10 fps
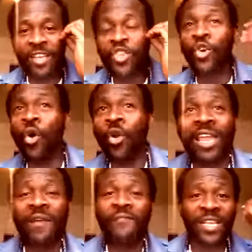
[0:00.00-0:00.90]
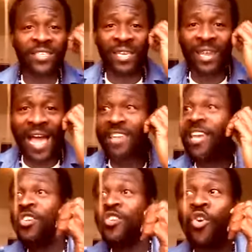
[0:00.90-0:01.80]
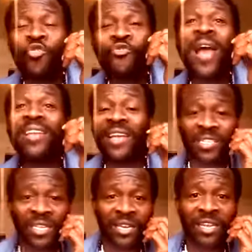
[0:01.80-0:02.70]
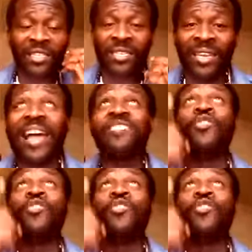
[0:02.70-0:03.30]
You go left, it's a lie. You go right, it's a lie.